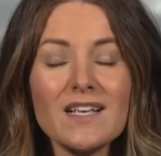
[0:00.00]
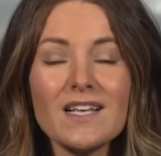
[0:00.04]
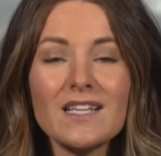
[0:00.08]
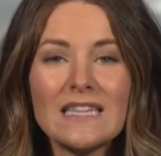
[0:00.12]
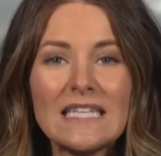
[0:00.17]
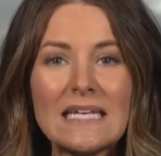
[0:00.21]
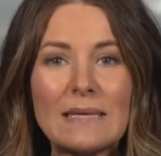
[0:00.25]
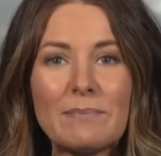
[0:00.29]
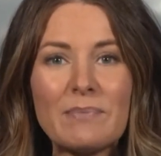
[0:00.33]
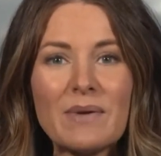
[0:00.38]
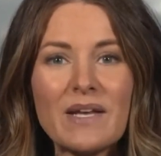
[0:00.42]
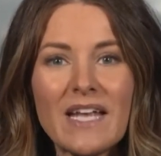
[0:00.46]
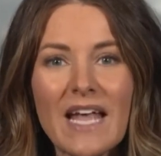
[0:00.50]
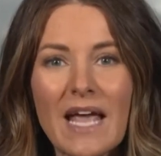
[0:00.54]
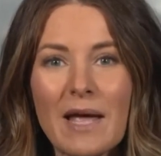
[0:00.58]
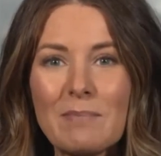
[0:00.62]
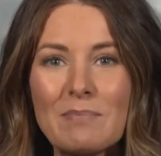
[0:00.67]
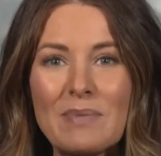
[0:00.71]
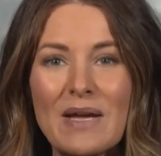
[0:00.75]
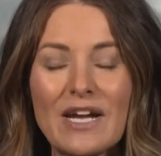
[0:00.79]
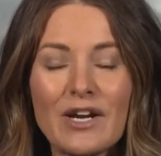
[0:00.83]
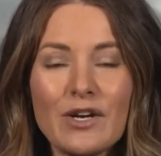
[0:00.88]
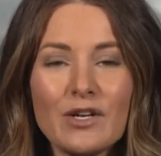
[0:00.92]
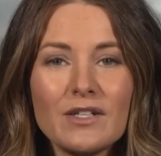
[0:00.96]
Olympic and
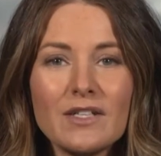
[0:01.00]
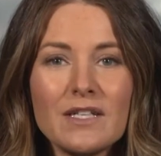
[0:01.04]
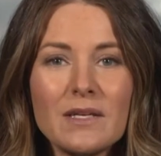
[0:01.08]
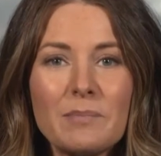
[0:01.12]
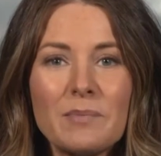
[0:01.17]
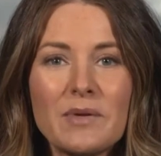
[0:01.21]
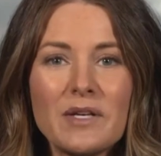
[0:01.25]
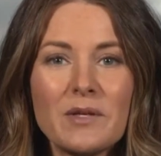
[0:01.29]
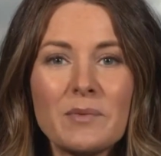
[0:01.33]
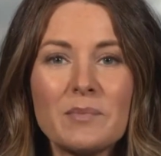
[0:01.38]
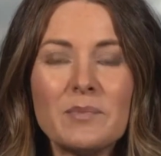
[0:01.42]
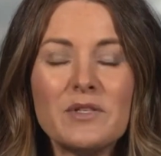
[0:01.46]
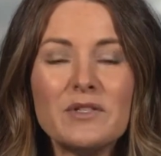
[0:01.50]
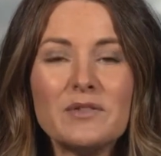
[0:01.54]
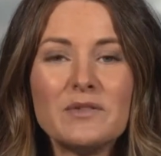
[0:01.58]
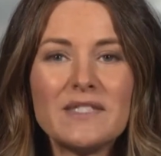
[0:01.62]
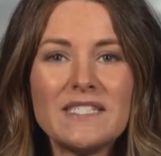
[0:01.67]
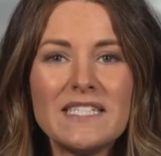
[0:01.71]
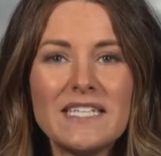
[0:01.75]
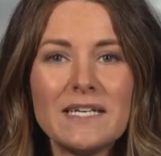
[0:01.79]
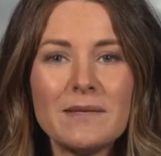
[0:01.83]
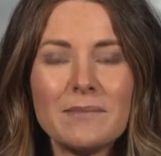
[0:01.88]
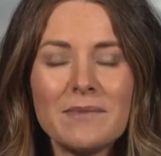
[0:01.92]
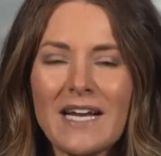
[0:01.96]
Paralympic
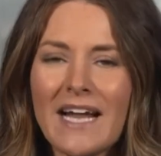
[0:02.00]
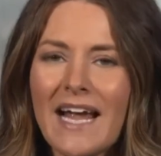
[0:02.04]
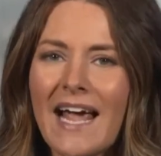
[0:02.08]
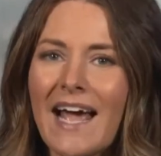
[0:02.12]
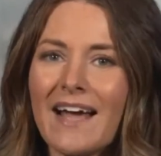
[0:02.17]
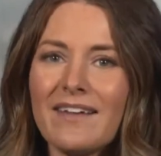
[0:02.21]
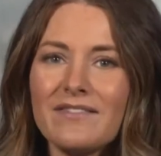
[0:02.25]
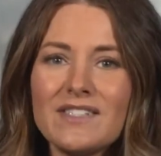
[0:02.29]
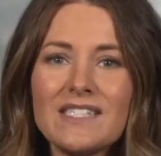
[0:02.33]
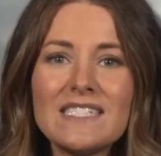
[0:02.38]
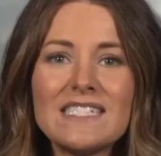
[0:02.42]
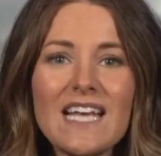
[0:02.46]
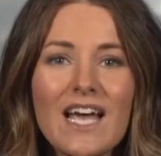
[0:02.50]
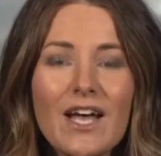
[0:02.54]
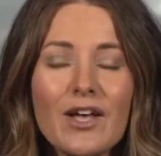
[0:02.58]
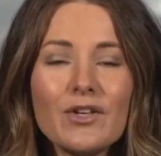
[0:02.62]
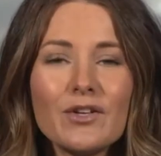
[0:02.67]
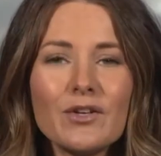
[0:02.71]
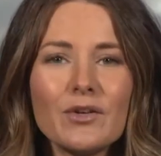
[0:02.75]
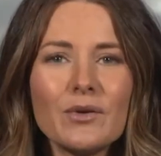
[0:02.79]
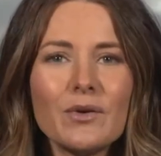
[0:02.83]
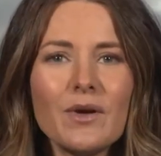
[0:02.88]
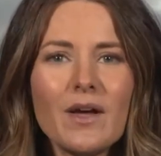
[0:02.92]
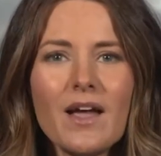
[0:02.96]
Museum. And I have to tell
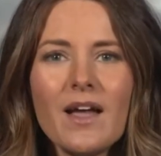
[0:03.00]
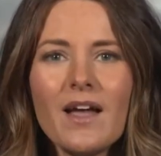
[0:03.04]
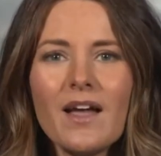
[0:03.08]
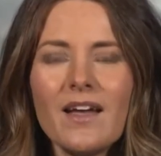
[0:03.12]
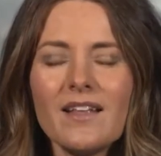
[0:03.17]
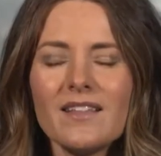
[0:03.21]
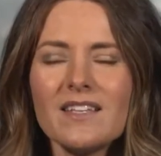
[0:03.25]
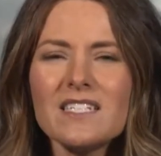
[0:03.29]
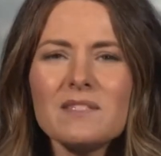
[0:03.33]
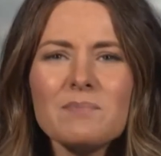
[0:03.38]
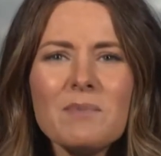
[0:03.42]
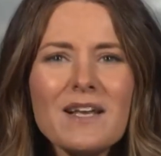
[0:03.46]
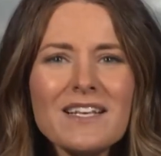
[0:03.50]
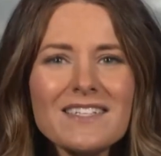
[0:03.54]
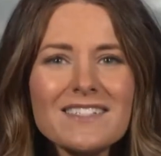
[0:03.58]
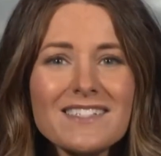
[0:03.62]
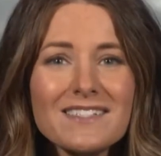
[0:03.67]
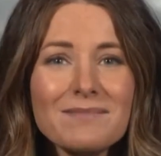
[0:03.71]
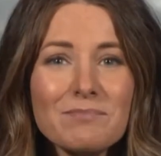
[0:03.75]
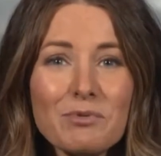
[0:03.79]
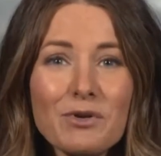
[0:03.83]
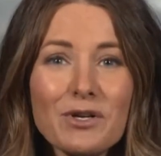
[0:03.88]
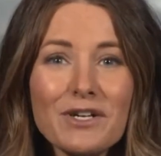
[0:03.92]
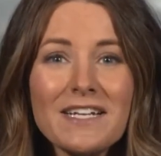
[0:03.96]
you, this place is
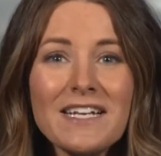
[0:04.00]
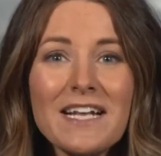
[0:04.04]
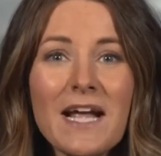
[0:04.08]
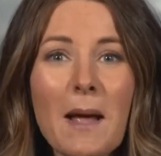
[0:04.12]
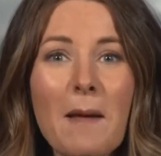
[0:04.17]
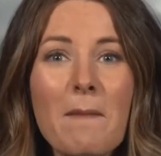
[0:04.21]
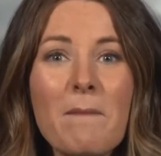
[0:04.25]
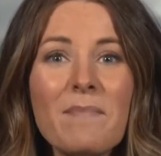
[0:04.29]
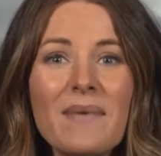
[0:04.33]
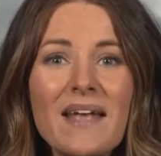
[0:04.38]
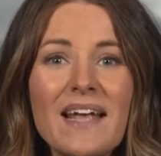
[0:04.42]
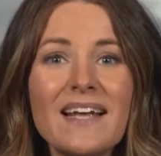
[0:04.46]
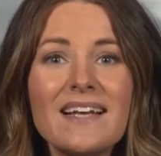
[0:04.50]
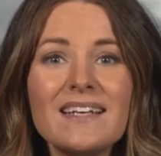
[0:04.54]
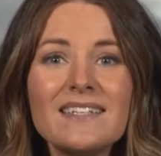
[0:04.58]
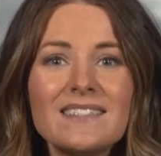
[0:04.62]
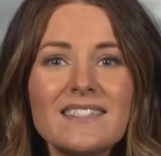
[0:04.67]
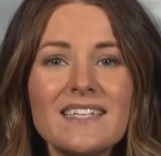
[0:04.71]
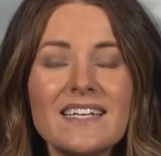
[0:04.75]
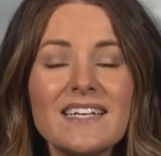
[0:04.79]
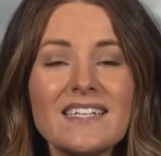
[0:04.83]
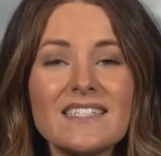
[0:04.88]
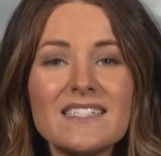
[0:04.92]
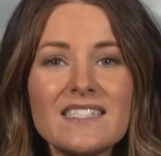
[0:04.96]
pretty
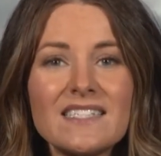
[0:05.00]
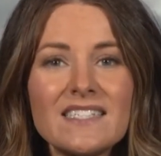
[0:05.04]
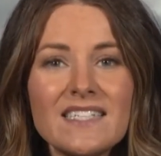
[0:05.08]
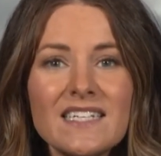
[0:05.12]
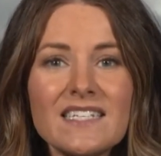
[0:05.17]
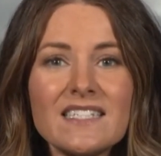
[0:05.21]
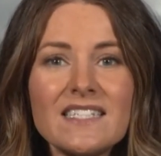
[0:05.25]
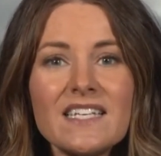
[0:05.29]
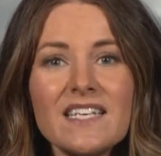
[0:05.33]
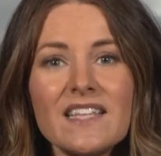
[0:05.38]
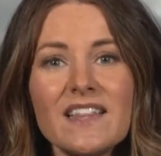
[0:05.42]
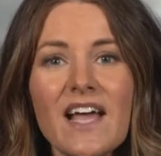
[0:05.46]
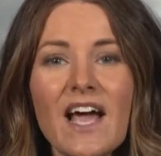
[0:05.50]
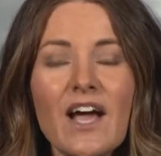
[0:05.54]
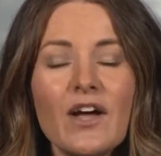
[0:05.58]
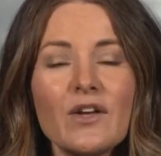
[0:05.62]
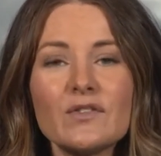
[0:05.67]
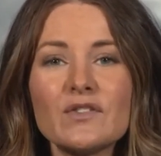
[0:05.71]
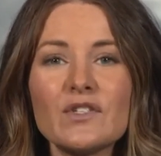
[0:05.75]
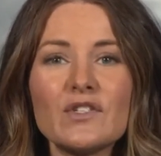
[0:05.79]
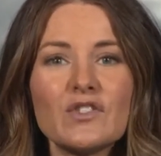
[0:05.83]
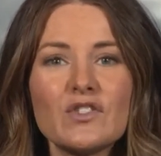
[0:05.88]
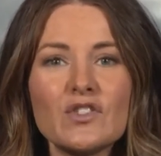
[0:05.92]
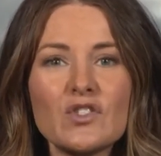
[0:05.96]
amazing. It's
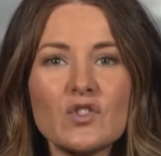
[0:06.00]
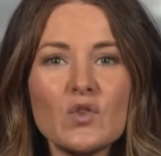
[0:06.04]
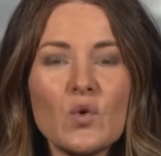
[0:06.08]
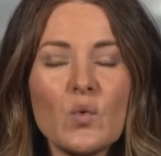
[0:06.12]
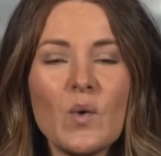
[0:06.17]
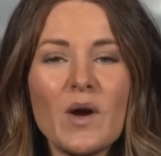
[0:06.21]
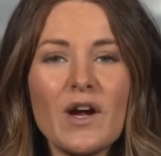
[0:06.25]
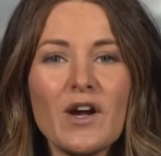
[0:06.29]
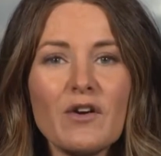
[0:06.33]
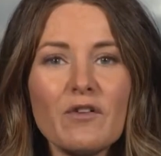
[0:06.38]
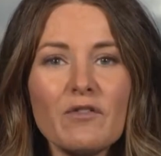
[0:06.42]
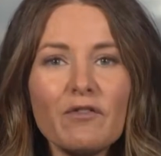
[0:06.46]
60,000 square